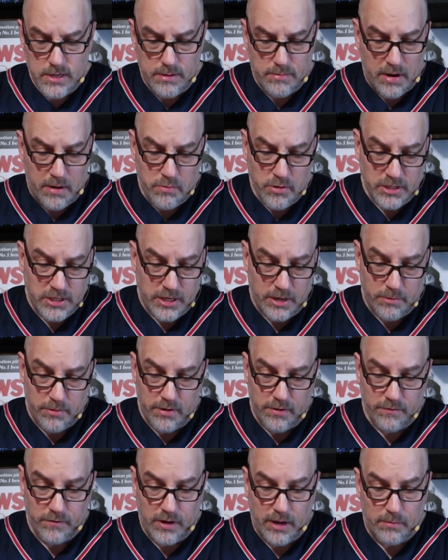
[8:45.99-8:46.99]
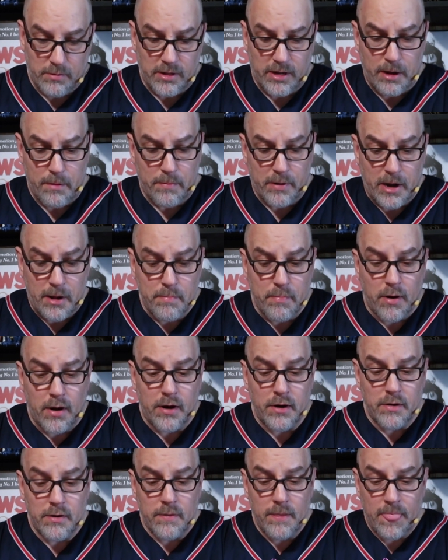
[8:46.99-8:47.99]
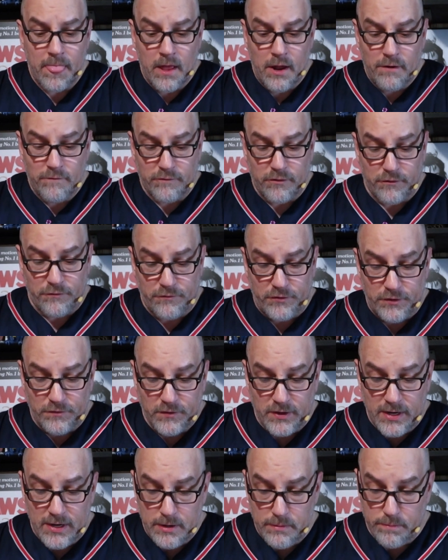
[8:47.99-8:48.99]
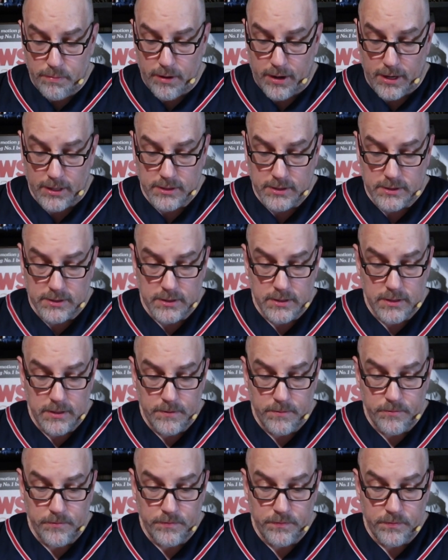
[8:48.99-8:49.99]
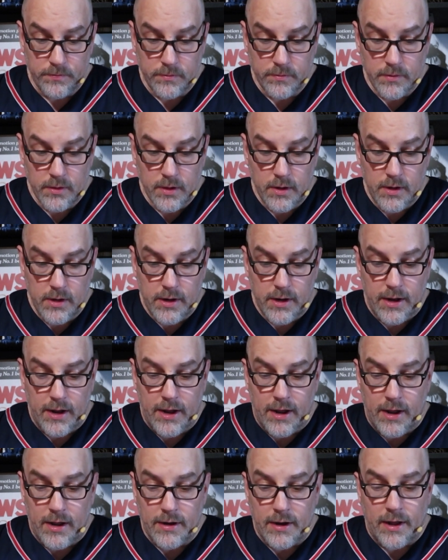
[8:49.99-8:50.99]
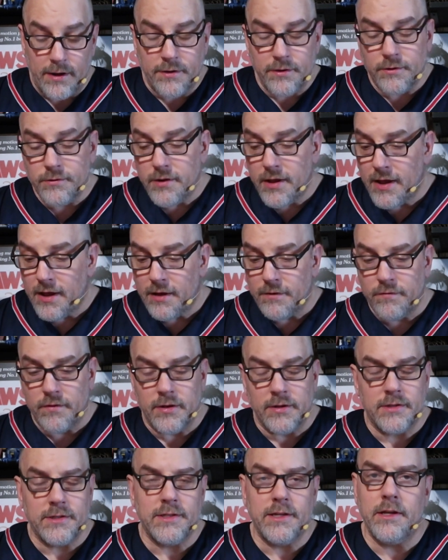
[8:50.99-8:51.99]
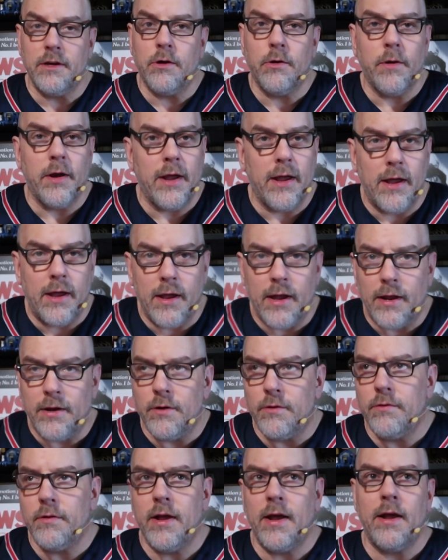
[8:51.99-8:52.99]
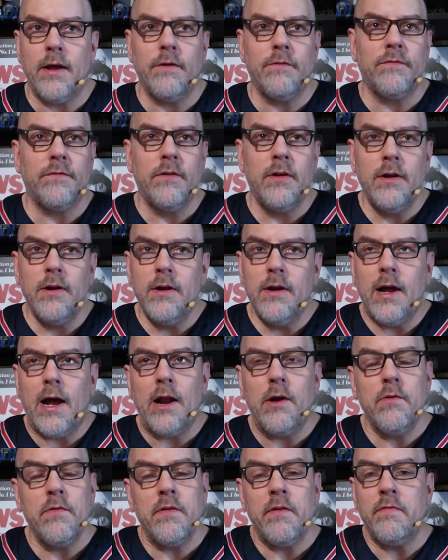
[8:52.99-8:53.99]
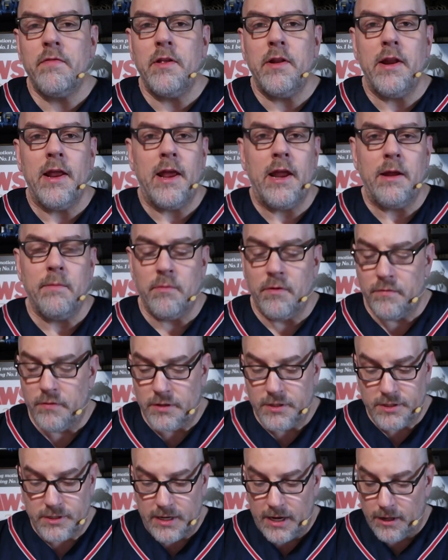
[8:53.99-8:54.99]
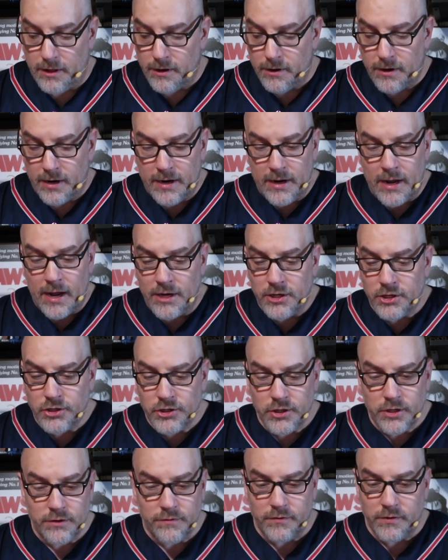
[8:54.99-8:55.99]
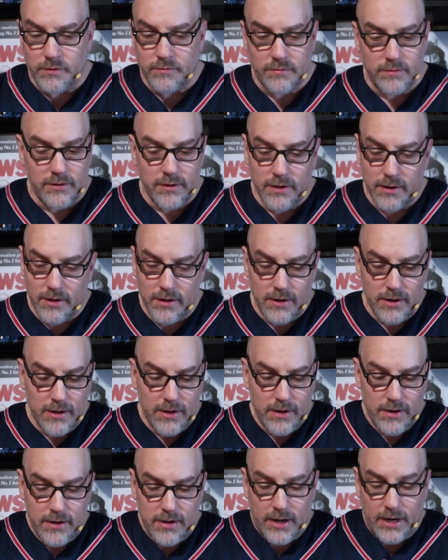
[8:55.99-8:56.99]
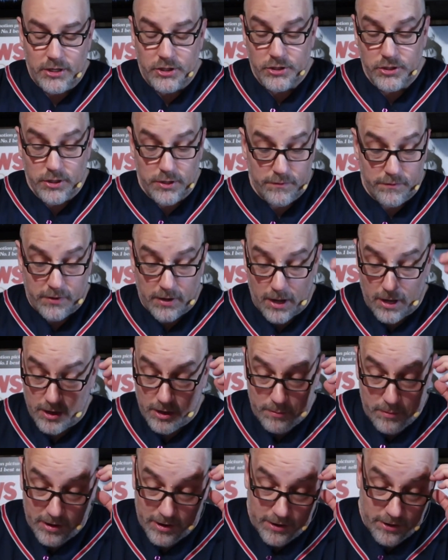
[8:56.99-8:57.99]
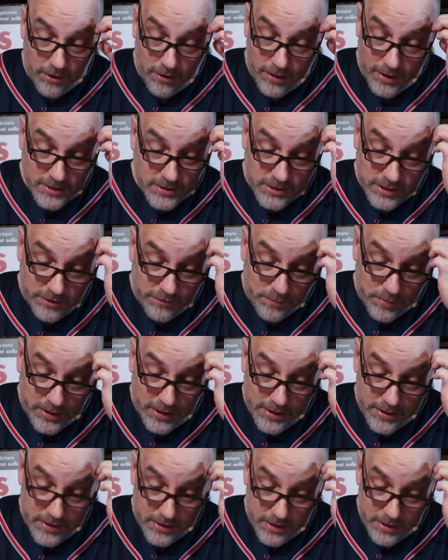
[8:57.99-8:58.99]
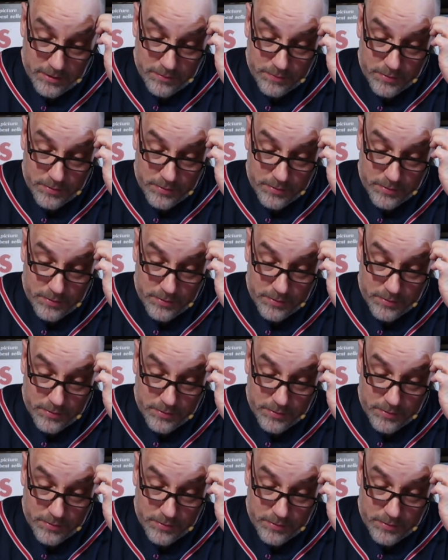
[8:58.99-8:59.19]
I wish I would have kept the date, but I bought it for $15, and I don't have a COA. I don't have the name of the seller, and I should have documented all that stuff, but I didn't.